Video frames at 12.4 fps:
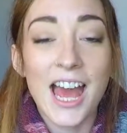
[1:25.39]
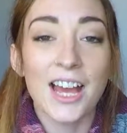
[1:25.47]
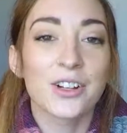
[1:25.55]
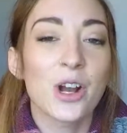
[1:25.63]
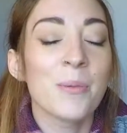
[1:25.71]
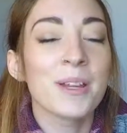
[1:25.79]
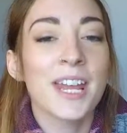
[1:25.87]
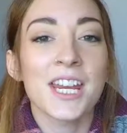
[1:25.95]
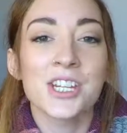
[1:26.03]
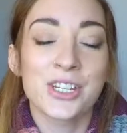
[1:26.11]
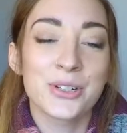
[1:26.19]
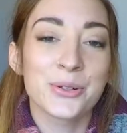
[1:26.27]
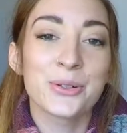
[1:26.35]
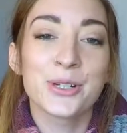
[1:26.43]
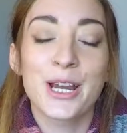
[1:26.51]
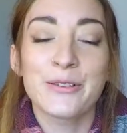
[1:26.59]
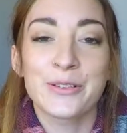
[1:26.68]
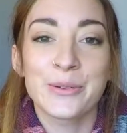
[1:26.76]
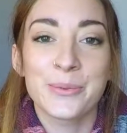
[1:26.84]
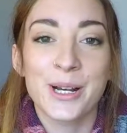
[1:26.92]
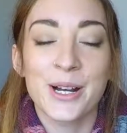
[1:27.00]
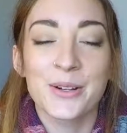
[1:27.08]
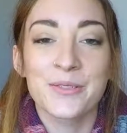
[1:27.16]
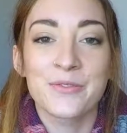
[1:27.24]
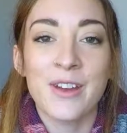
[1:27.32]
Accommodation all over the
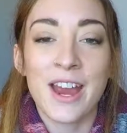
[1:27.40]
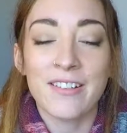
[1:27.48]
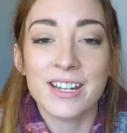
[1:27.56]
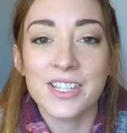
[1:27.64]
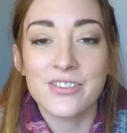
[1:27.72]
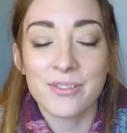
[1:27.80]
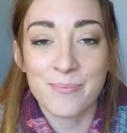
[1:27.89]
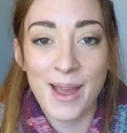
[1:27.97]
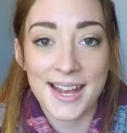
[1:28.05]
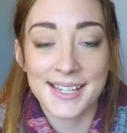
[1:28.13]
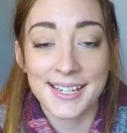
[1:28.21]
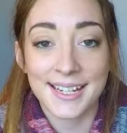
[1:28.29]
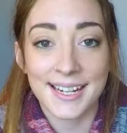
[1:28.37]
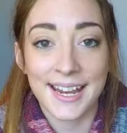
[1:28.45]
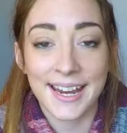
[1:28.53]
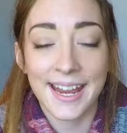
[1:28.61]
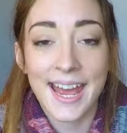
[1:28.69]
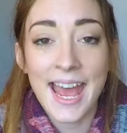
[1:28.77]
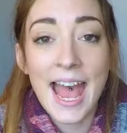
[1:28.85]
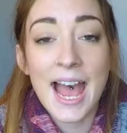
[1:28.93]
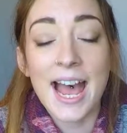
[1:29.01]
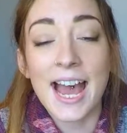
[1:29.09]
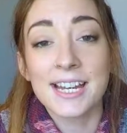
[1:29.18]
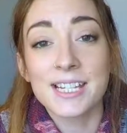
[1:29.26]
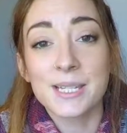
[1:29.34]
world varies dramatically,
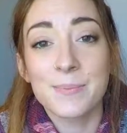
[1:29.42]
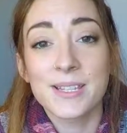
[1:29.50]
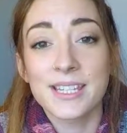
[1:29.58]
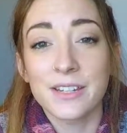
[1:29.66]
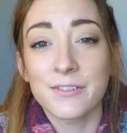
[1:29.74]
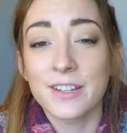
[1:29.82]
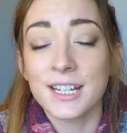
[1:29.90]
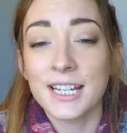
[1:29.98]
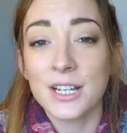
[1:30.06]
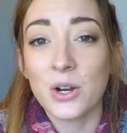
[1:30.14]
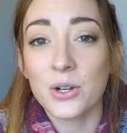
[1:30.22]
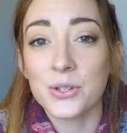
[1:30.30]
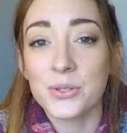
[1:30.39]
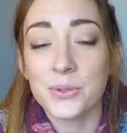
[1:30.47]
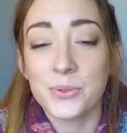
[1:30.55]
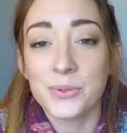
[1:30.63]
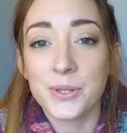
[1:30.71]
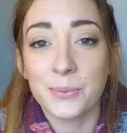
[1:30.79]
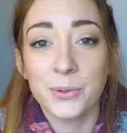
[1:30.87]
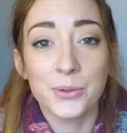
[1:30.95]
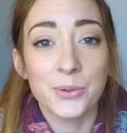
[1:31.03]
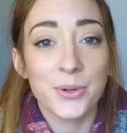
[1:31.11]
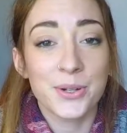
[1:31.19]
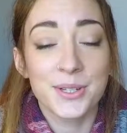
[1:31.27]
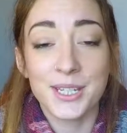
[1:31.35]
and specifically hostels
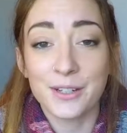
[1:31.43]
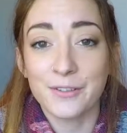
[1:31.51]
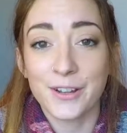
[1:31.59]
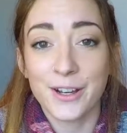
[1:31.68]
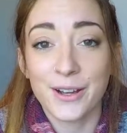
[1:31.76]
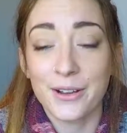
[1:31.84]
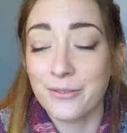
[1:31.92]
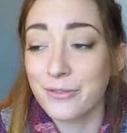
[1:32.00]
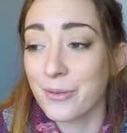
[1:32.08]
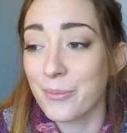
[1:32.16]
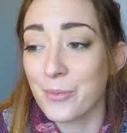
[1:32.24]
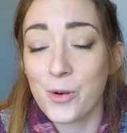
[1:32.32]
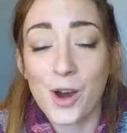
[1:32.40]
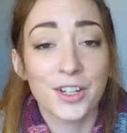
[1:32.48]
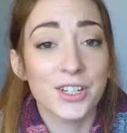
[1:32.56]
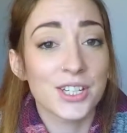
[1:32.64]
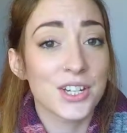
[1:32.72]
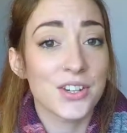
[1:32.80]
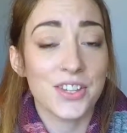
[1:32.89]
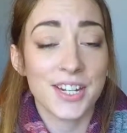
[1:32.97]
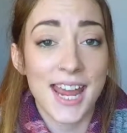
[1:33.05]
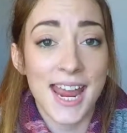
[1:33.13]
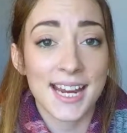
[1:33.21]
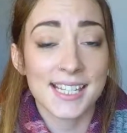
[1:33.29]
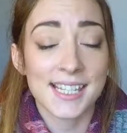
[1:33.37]
will differ from one to the
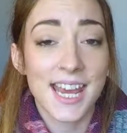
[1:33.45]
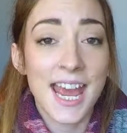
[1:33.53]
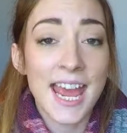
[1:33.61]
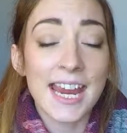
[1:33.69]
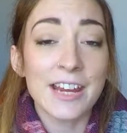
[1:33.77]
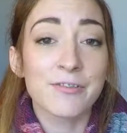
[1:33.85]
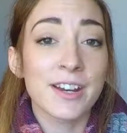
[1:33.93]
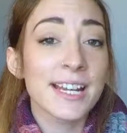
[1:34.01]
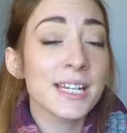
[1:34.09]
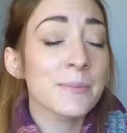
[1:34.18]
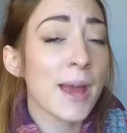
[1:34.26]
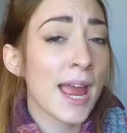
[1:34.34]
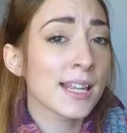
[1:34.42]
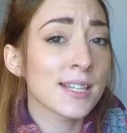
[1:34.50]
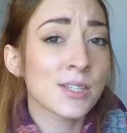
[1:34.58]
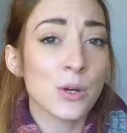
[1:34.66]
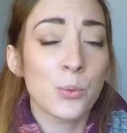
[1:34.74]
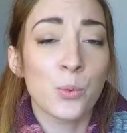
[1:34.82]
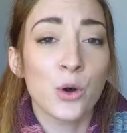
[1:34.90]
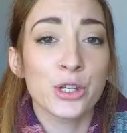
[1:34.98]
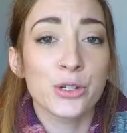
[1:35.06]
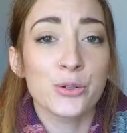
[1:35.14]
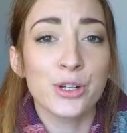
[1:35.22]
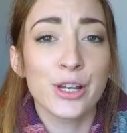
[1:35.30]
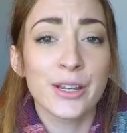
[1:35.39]
next. It really depends on what
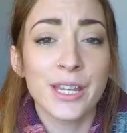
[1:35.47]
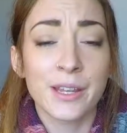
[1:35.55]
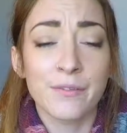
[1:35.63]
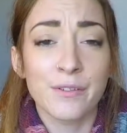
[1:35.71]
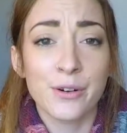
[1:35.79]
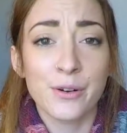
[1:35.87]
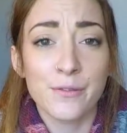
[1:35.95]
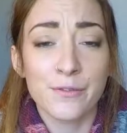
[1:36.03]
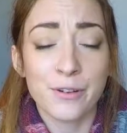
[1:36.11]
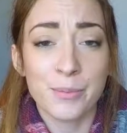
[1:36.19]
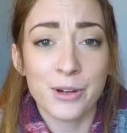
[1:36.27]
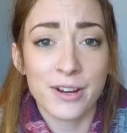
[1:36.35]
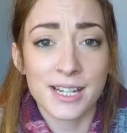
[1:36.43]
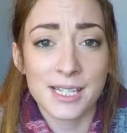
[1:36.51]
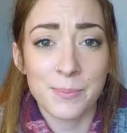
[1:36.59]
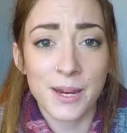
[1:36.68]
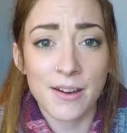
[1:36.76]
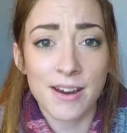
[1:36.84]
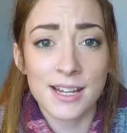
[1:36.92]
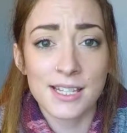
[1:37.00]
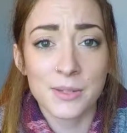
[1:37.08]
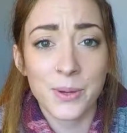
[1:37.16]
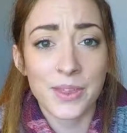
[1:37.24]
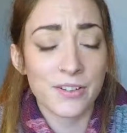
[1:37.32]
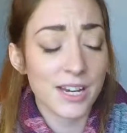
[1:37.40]
you're looking for from your experience,
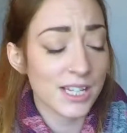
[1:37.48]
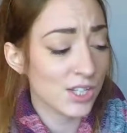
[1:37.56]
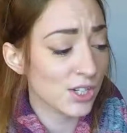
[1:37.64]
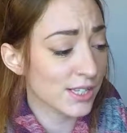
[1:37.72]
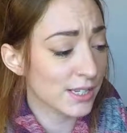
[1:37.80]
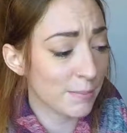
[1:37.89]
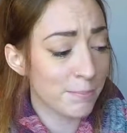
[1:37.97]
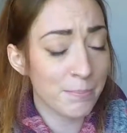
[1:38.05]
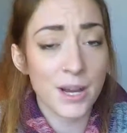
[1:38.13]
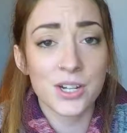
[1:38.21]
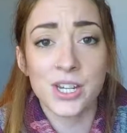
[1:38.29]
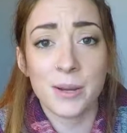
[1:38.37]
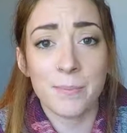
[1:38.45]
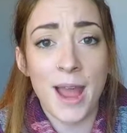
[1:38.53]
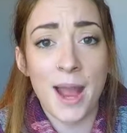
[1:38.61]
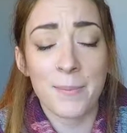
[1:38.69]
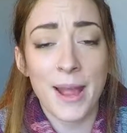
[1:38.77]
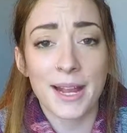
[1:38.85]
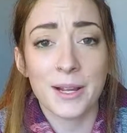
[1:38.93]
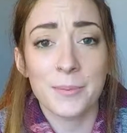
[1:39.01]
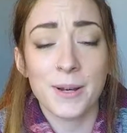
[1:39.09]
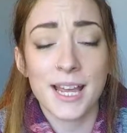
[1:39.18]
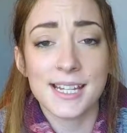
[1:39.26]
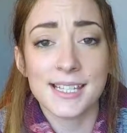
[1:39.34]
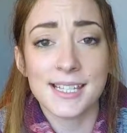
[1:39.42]
whether it is just budget backpacker
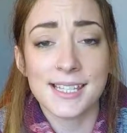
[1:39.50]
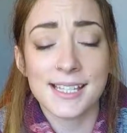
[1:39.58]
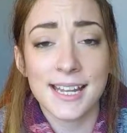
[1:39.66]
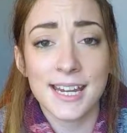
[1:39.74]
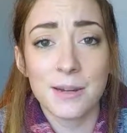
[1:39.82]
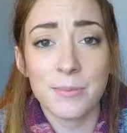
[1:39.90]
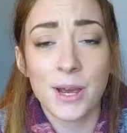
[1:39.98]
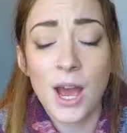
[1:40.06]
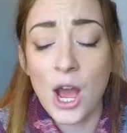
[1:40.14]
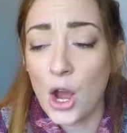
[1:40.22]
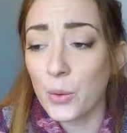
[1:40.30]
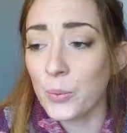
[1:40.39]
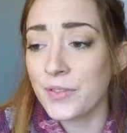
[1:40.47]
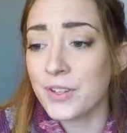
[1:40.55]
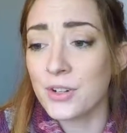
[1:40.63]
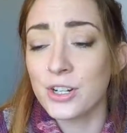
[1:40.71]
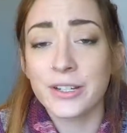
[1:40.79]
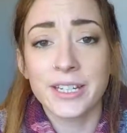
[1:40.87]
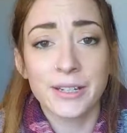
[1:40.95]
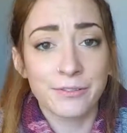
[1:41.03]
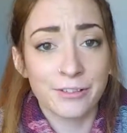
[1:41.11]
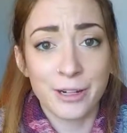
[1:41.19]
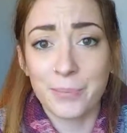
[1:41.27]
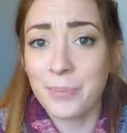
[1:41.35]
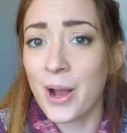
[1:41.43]
place to sleep, whether you're looking
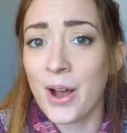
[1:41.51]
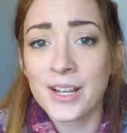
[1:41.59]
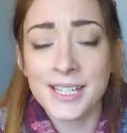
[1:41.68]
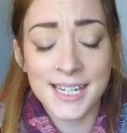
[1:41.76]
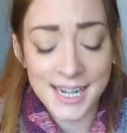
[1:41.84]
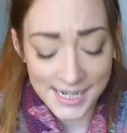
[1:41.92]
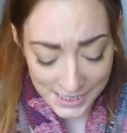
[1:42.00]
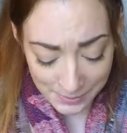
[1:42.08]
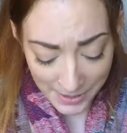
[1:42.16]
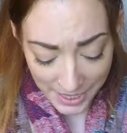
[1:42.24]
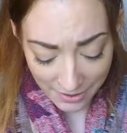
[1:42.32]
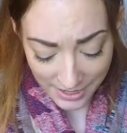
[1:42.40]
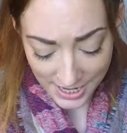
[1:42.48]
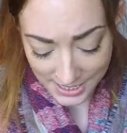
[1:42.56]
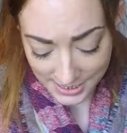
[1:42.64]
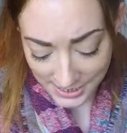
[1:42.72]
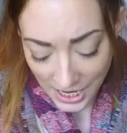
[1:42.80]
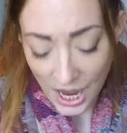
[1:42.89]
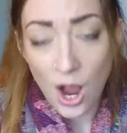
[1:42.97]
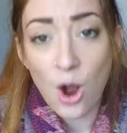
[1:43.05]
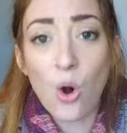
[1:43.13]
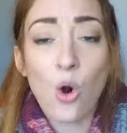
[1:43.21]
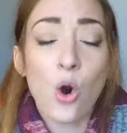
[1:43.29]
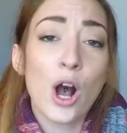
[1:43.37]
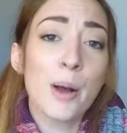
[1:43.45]
for a party experience
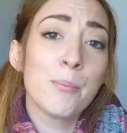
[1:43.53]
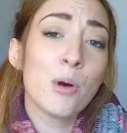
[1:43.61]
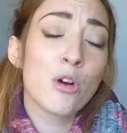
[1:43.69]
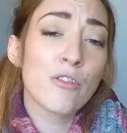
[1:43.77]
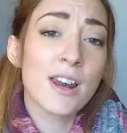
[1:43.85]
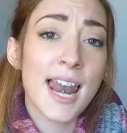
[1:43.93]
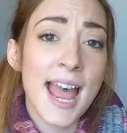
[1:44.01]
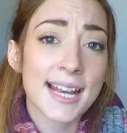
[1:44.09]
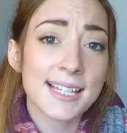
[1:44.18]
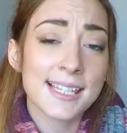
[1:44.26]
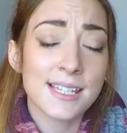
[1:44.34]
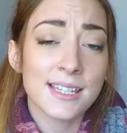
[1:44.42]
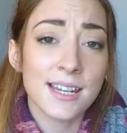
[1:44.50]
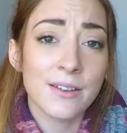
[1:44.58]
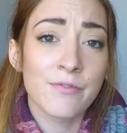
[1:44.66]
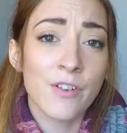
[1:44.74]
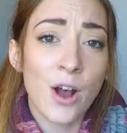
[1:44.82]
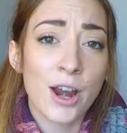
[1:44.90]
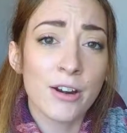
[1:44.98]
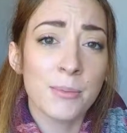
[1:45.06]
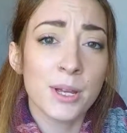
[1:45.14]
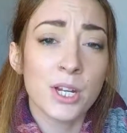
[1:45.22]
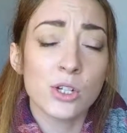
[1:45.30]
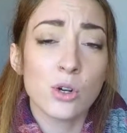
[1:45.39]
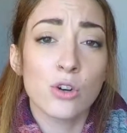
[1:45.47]
or a more relaxed
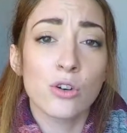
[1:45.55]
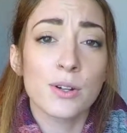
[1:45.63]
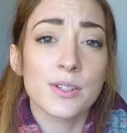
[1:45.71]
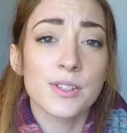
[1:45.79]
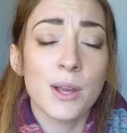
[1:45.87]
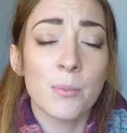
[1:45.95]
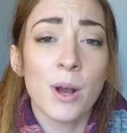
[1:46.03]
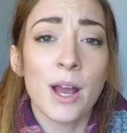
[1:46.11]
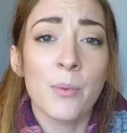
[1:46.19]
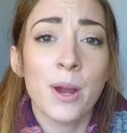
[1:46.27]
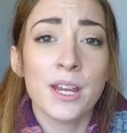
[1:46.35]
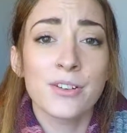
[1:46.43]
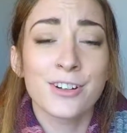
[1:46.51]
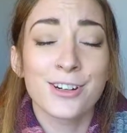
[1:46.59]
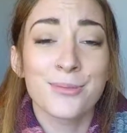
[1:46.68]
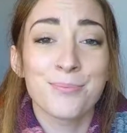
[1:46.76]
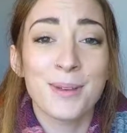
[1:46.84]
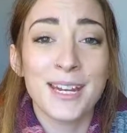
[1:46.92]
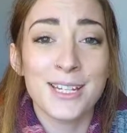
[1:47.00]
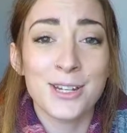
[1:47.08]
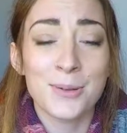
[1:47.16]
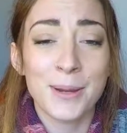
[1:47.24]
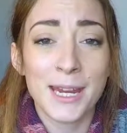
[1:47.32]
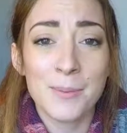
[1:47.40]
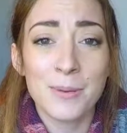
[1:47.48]
environment, or somewhere where you're going to meet new
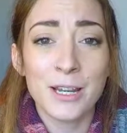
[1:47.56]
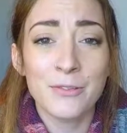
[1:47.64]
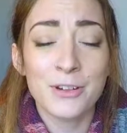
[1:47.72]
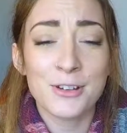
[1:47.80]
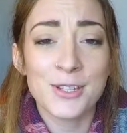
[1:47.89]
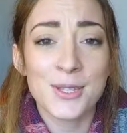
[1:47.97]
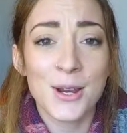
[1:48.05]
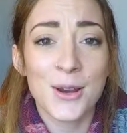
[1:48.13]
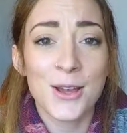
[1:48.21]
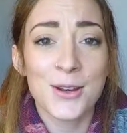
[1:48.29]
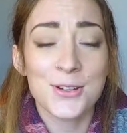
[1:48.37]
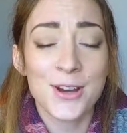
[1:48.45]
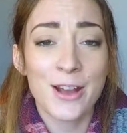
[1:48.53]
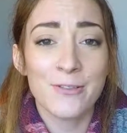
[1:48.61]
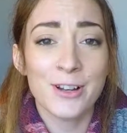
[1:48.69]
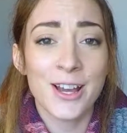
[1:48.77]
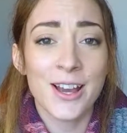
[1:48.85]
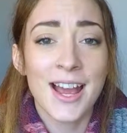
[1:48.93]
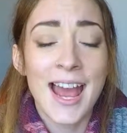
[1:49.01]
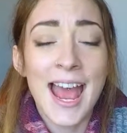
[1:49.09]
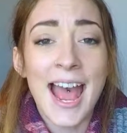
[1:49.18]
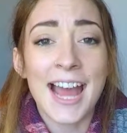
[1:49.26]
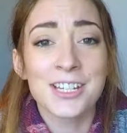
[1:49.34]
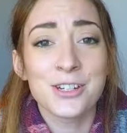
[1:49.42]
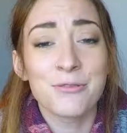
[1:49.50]
people if you're a solo traveller
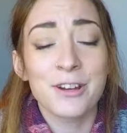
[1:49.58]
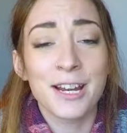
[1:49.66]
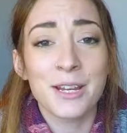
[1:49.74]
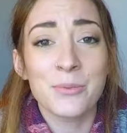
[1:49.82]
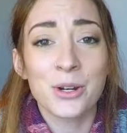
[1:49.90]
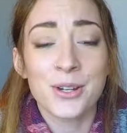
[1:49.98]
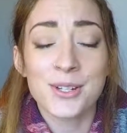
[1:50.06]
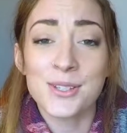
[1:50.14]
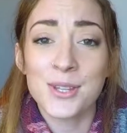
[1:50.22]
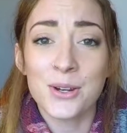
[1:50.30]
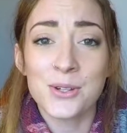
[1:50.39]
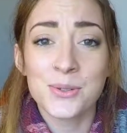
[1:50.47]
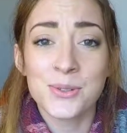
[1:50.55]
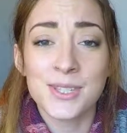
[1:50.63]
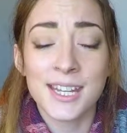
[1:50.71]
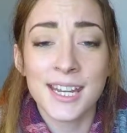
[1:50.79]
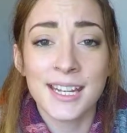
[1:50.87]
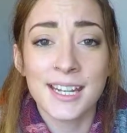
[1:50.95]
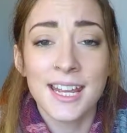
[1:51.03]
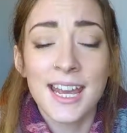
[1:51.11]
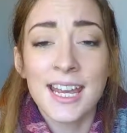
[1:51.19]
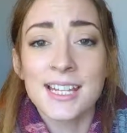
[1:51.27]
and you really want a social scene.